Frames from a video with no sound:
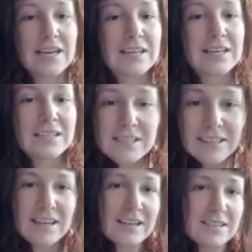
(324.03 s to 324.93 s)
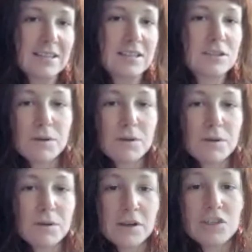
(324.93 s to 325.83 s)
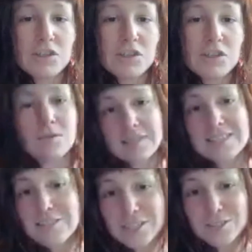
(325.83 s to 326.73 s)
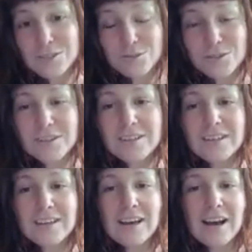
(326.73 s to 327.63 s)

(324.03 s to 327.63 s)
healing and as an expression and also as a teaching tool,